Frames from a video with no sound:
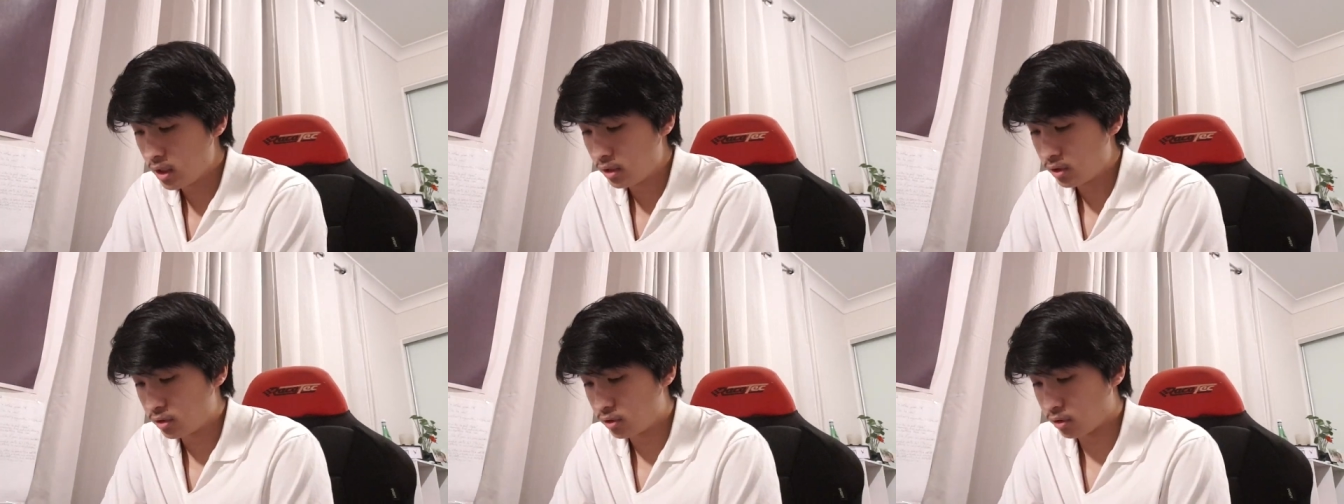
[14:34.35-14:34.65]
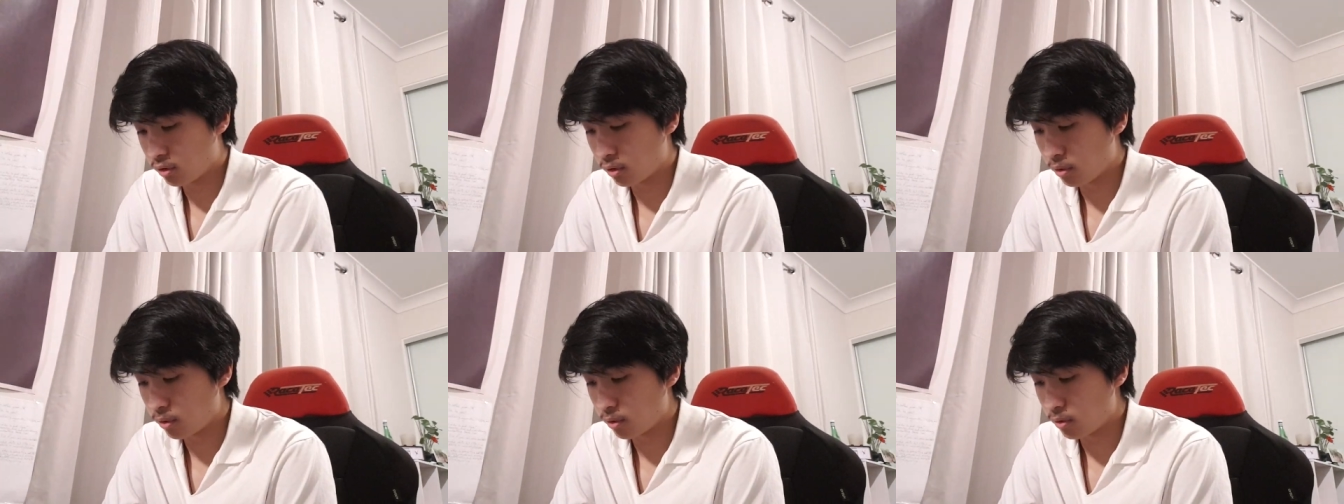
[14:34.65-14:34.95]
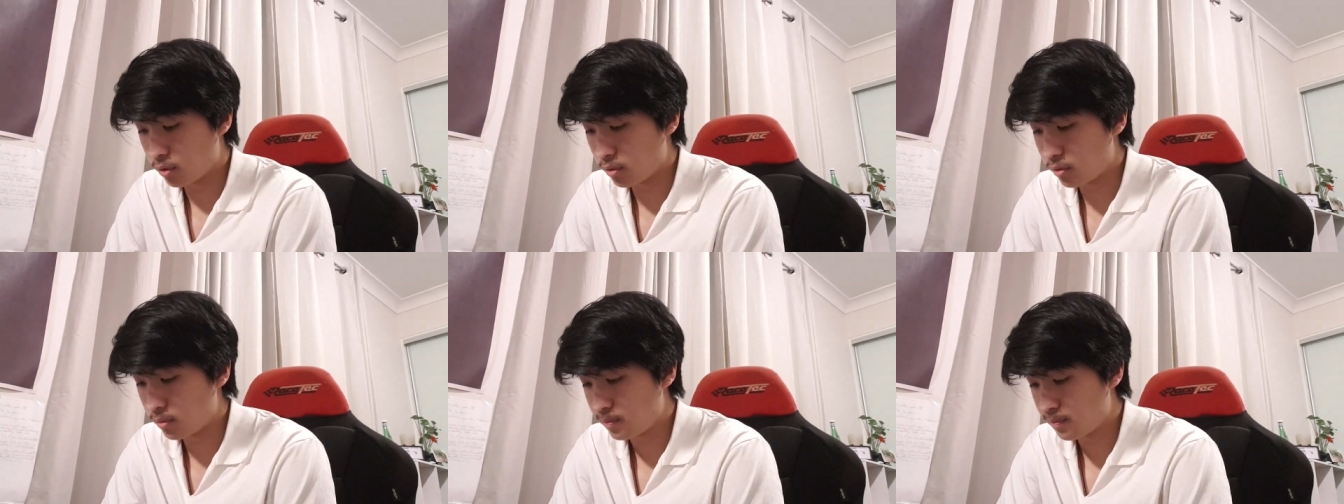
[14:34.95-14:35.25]

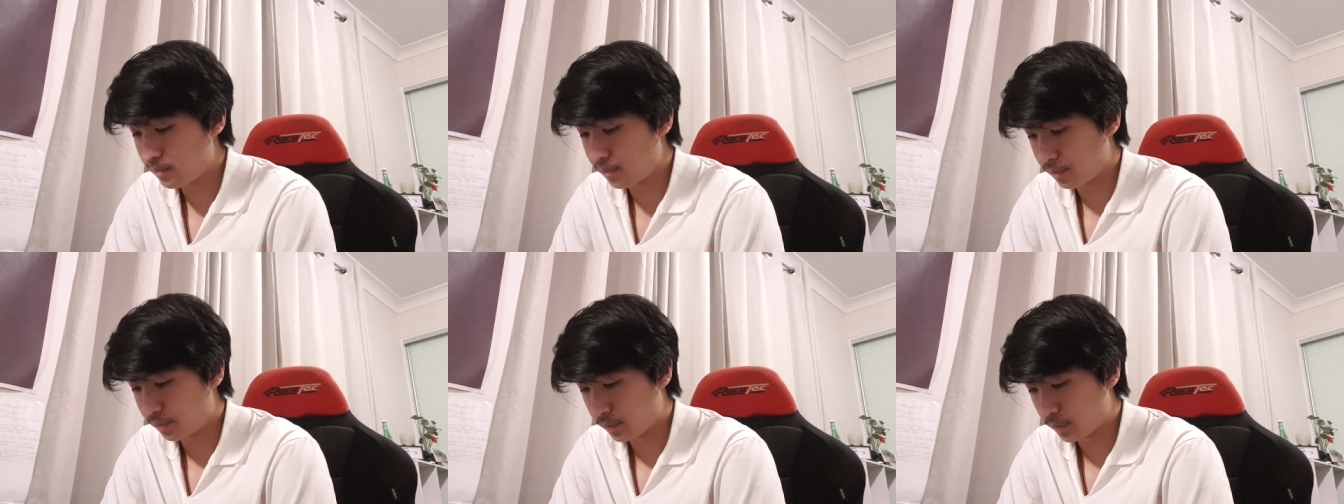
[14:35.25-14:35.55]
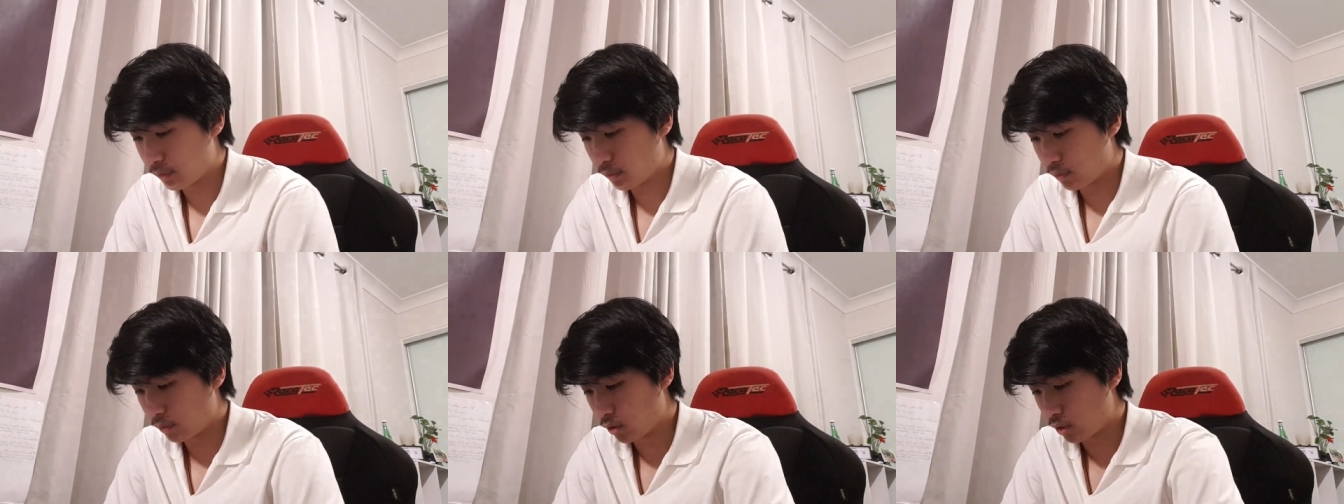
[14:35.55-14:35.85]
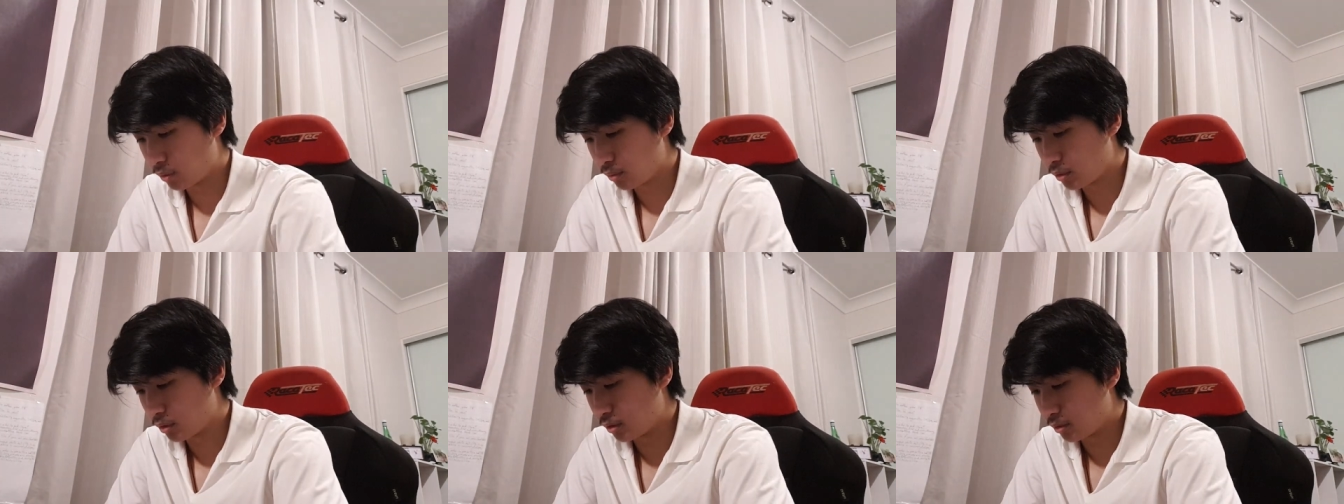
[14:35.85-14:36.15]
So what
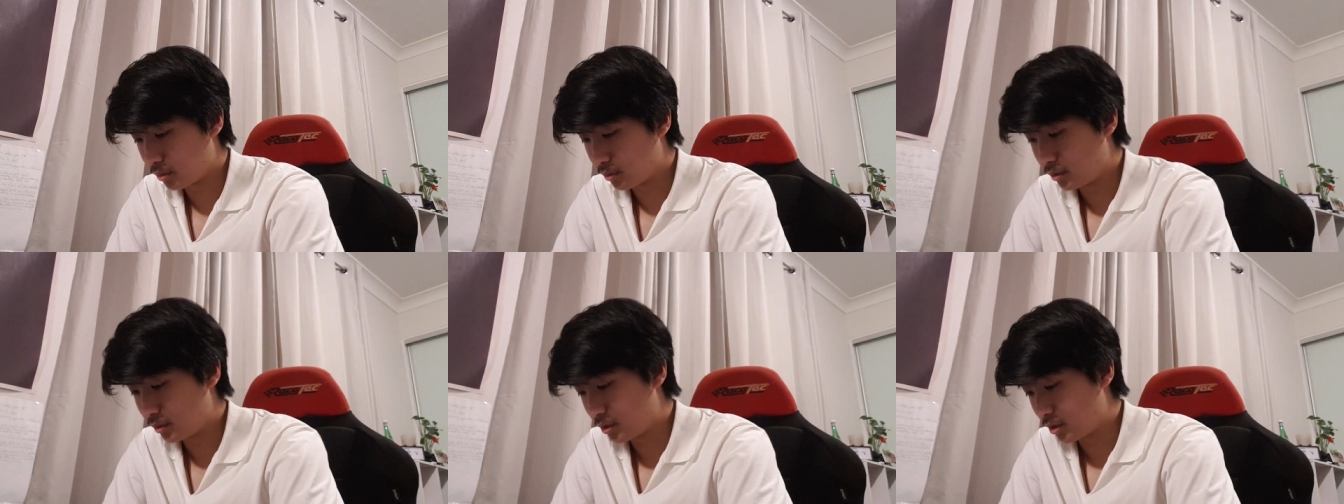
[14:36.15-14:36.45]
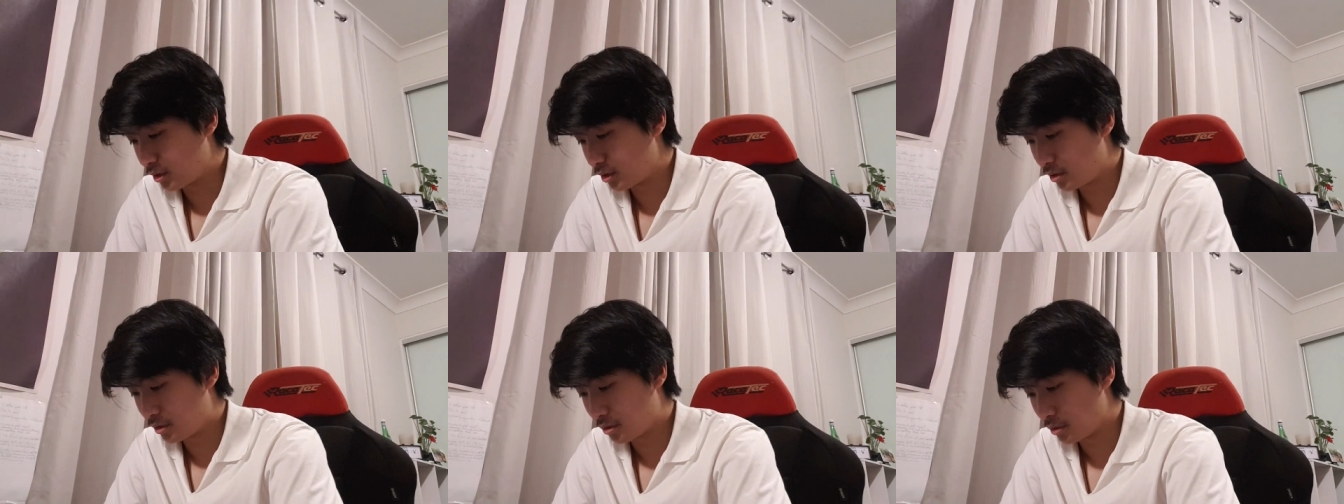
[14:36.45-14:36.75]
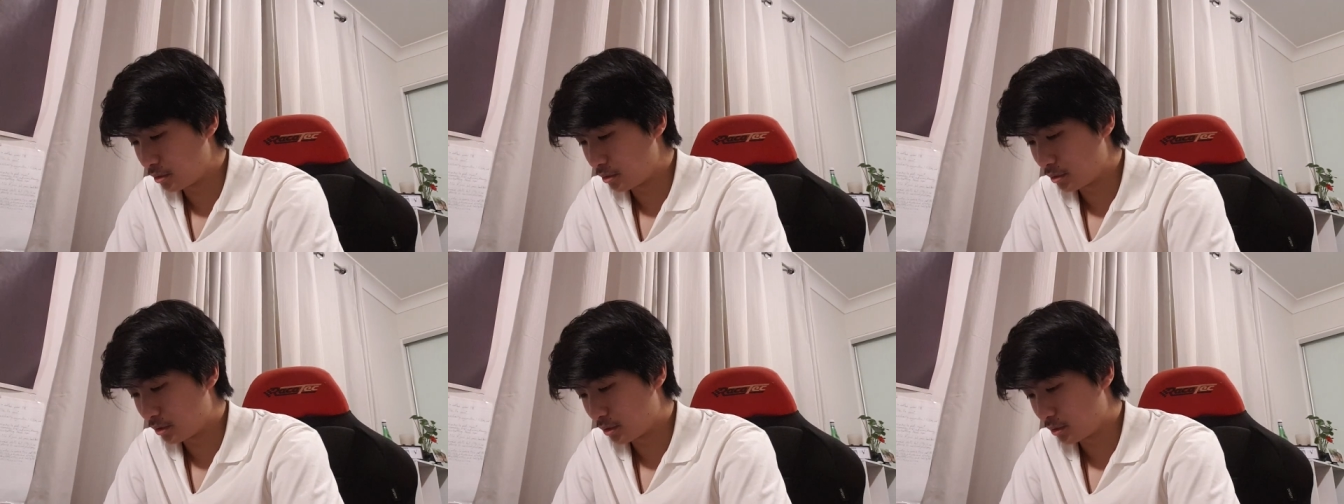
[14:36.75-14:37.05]
I'm gonna just
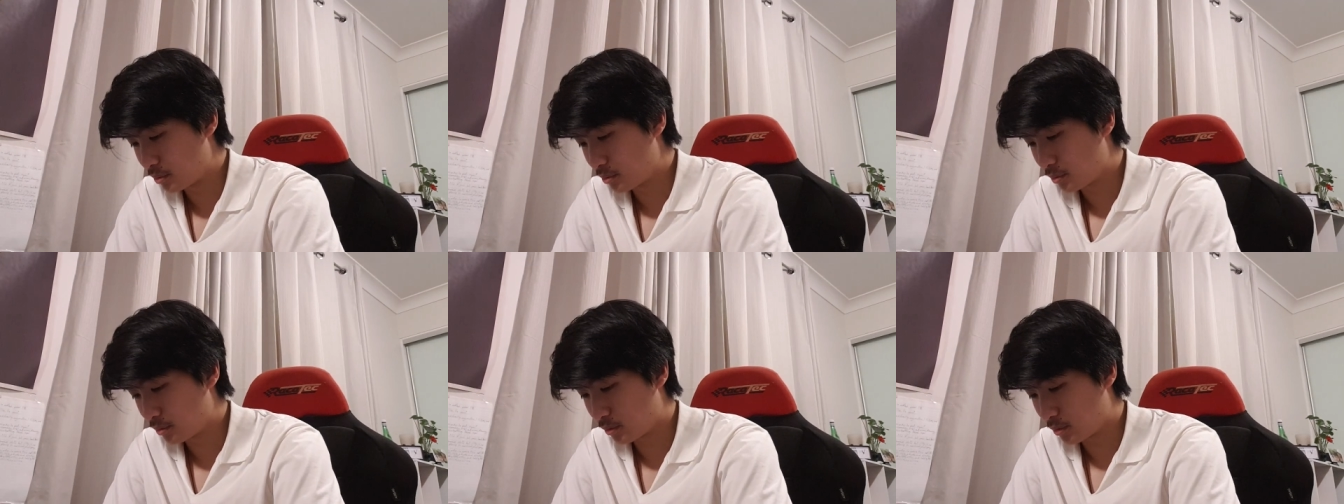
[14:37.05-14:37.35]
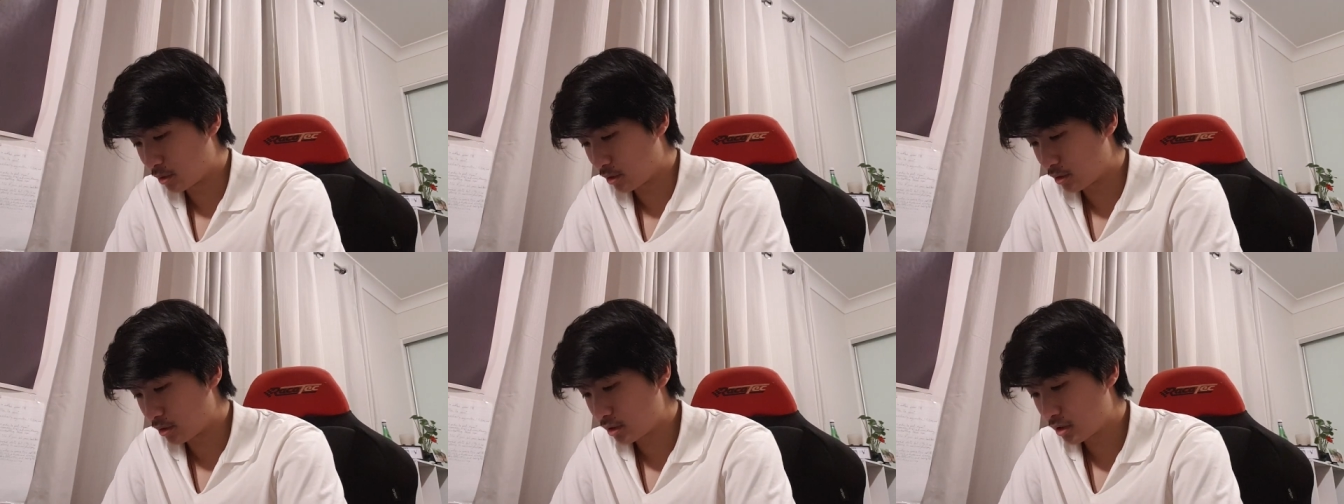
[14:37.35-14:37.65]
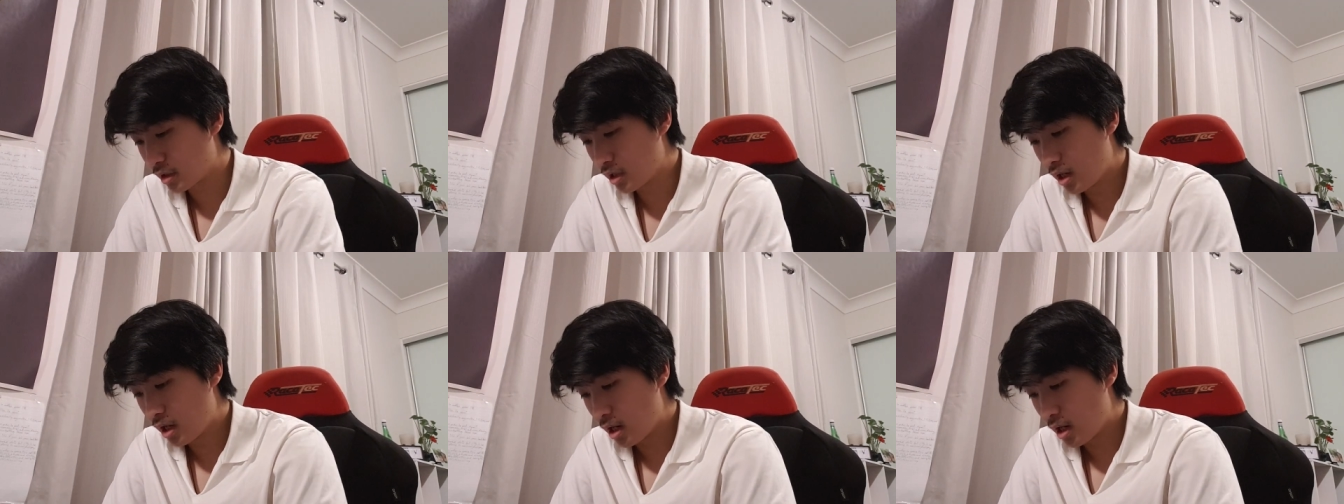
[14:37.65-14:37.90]
do is just